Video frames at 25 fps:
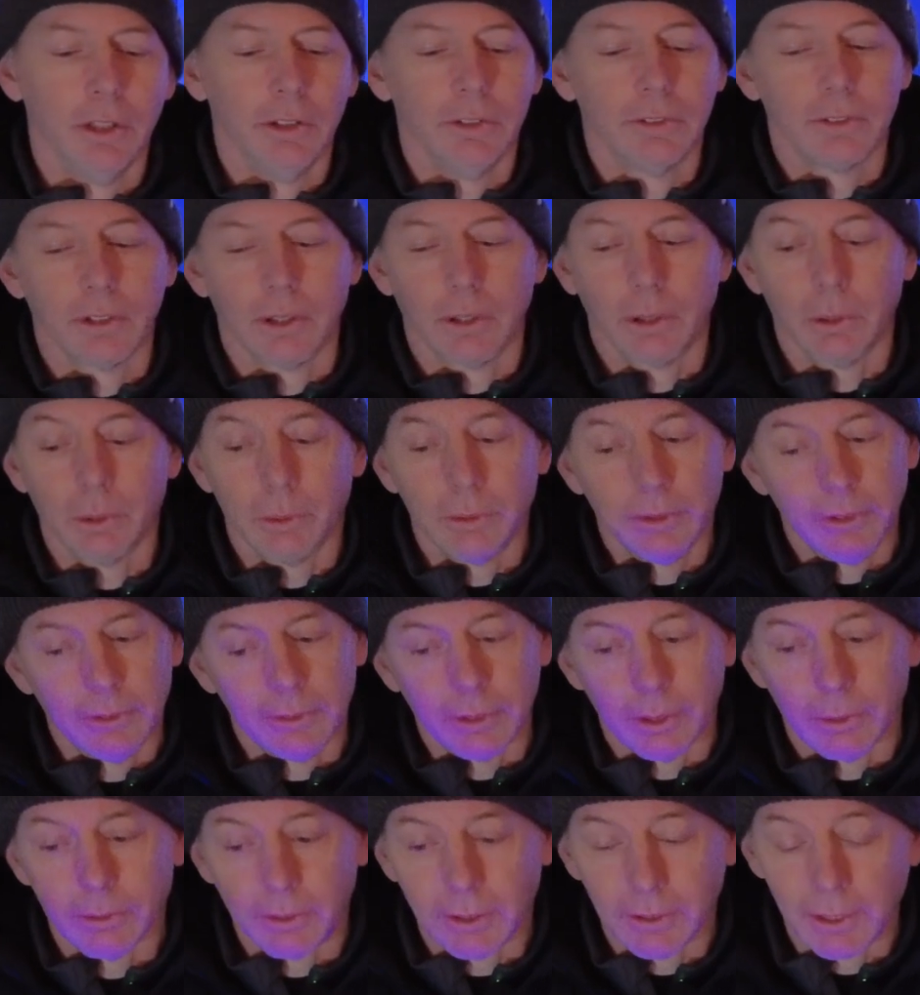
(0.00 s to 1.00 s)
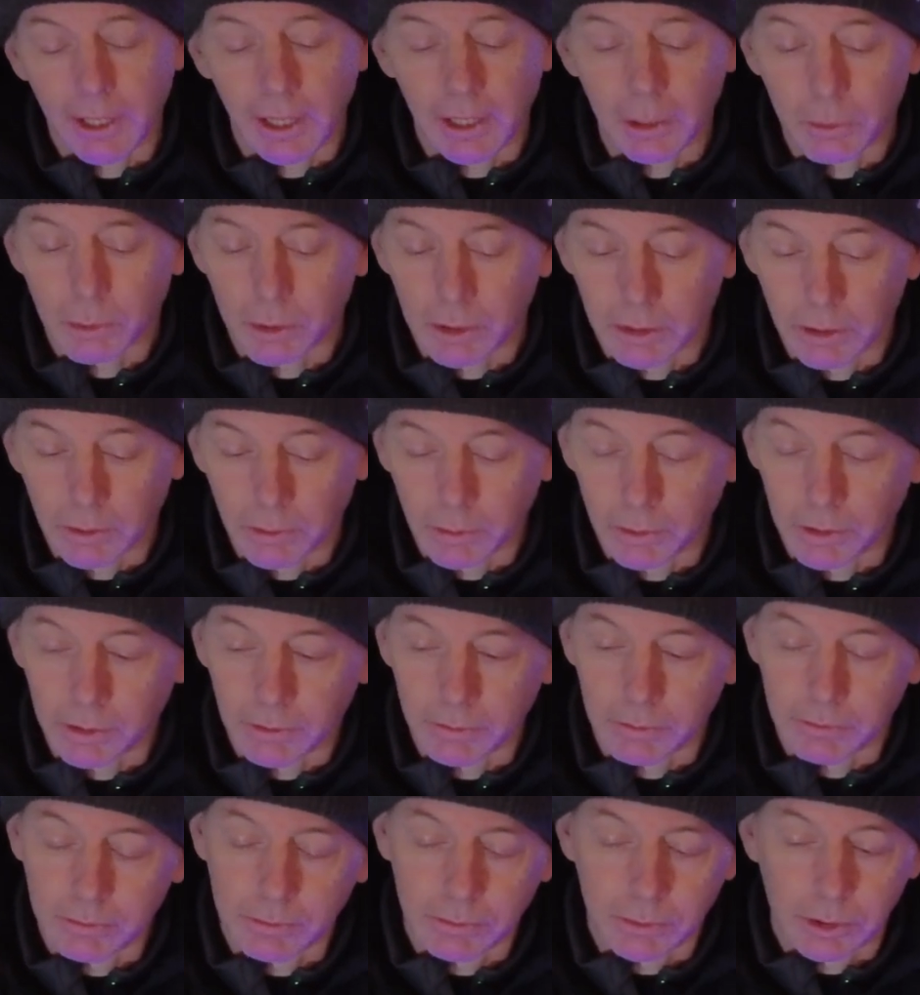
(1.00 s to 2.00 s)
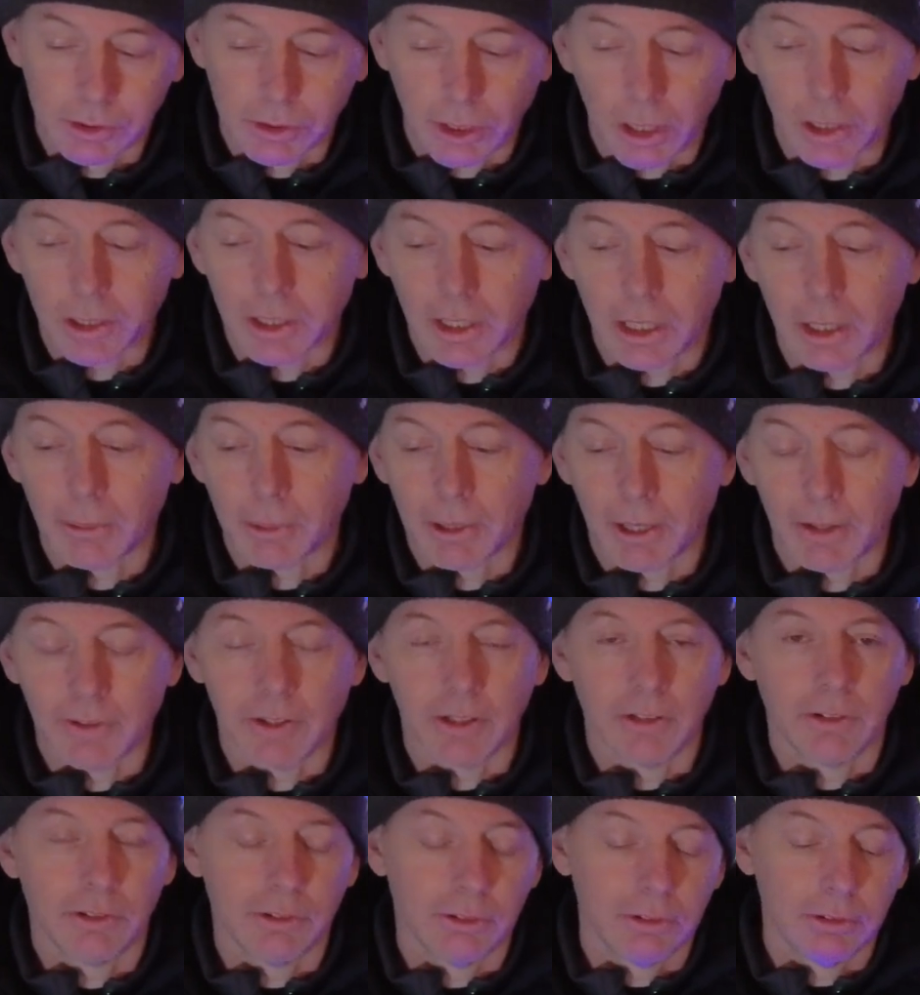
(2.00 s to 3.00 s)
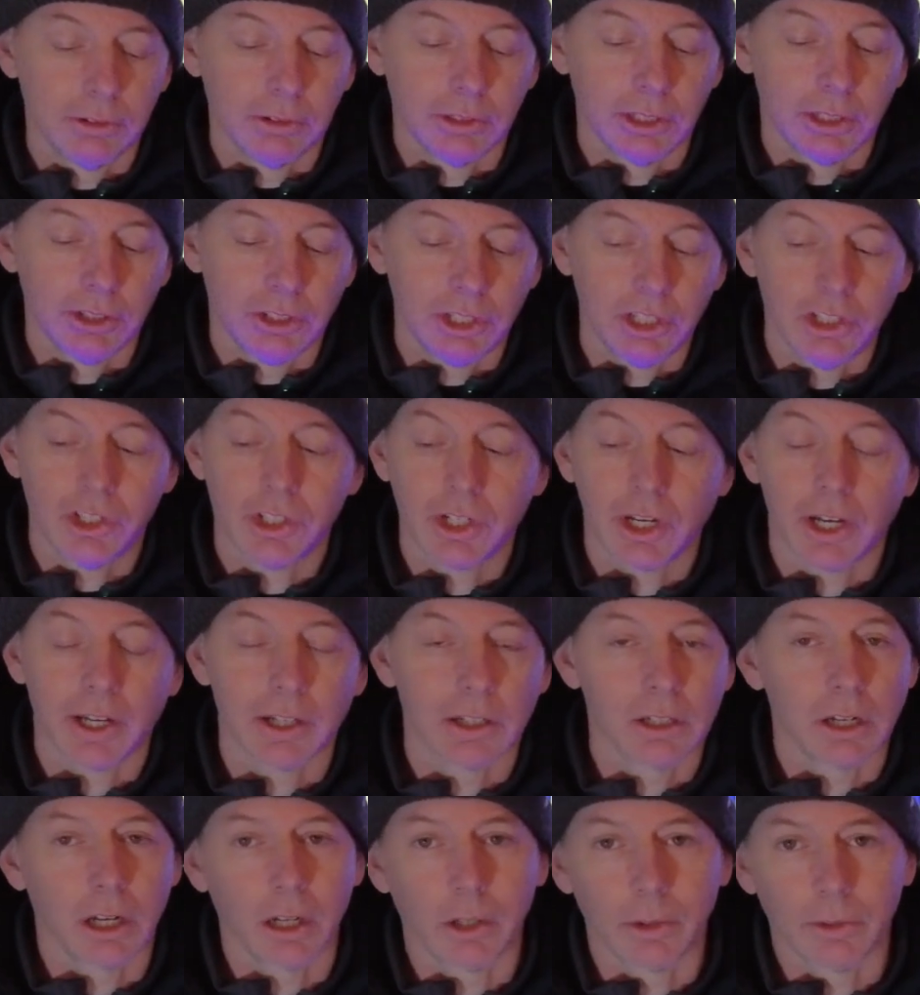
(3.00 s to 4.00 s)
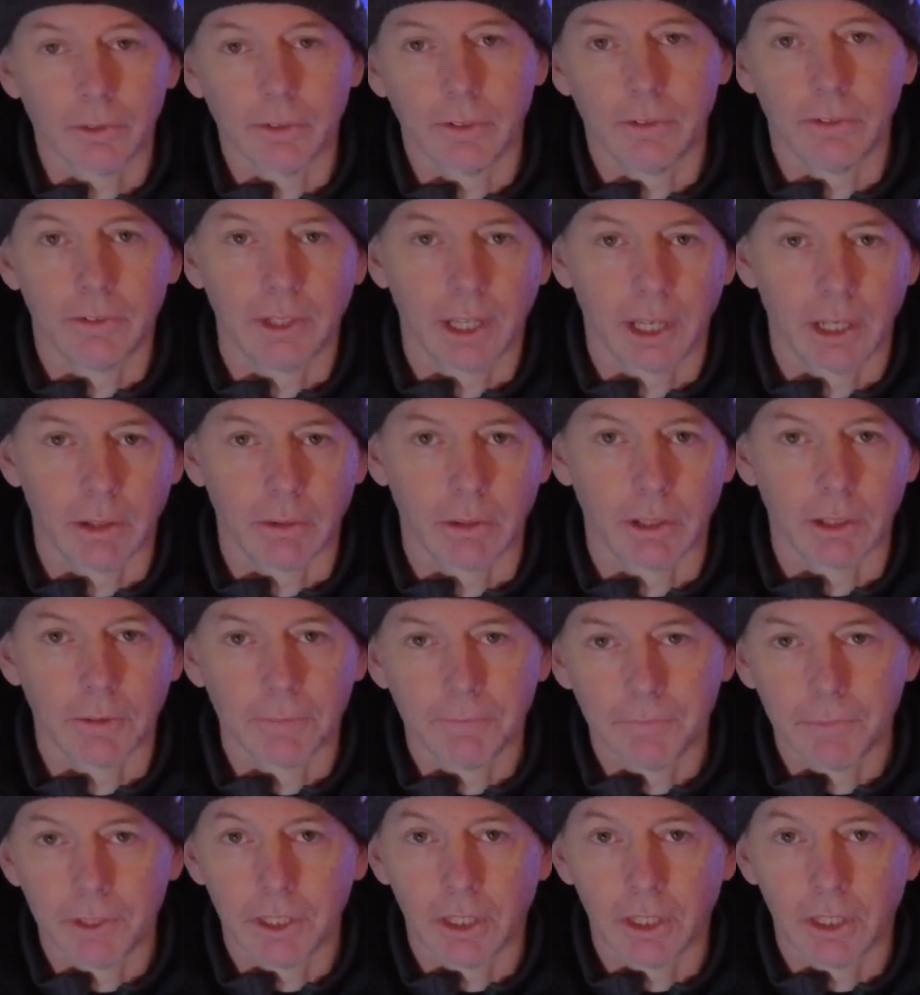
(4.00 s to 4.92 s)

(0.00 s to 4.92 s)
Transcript: So so today we're we're we're talking about the the DJI goggles Integra.